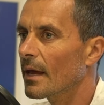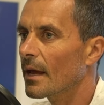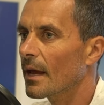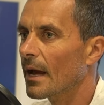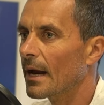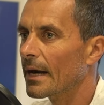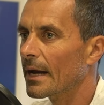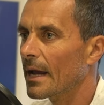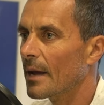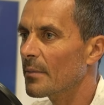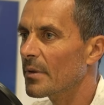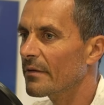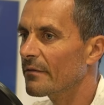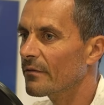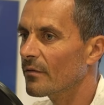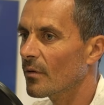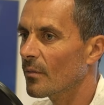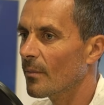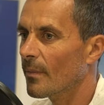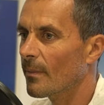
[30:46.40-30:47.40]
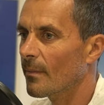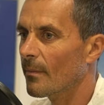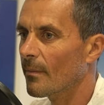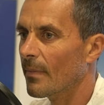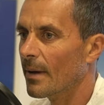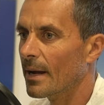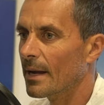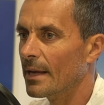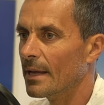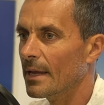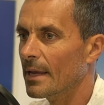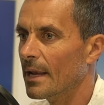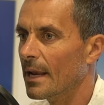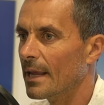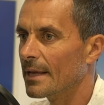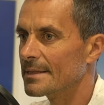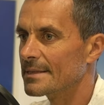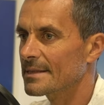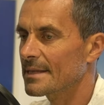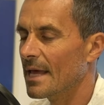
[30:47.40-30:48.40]
are coming from my
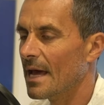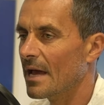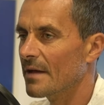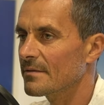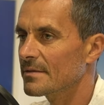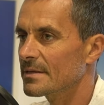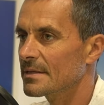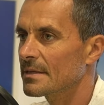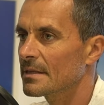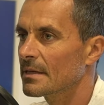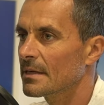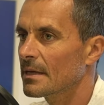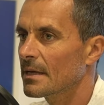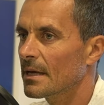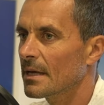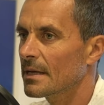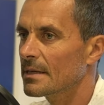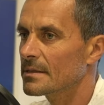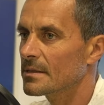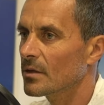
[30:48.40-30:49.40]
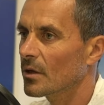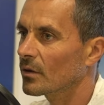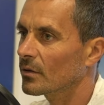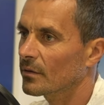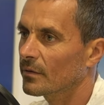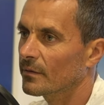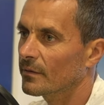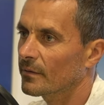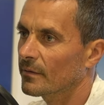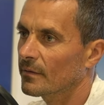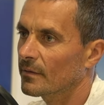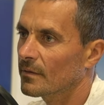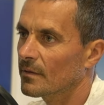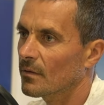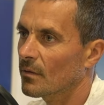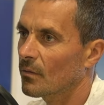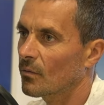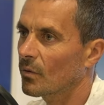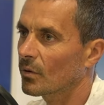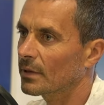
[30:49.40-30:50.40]
last days is not
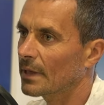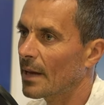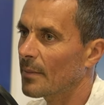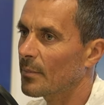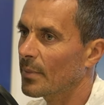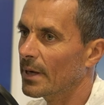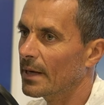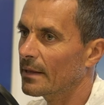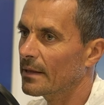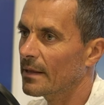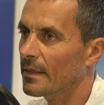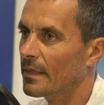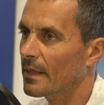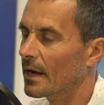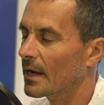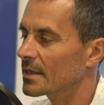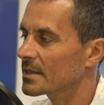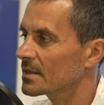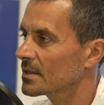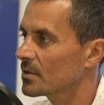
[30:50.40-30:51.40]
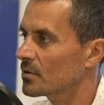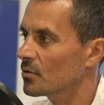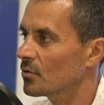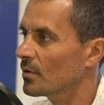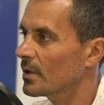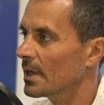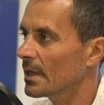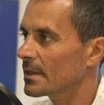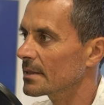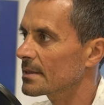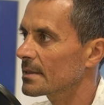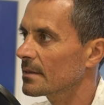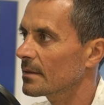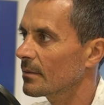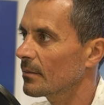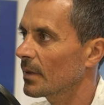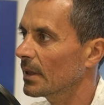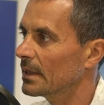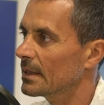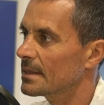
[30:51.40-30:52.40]
what happened in the last two years mm
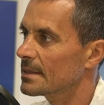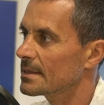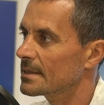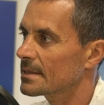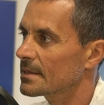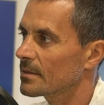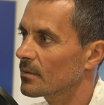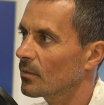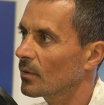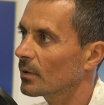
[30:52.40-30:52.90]
-hmm. but is mm -hmm.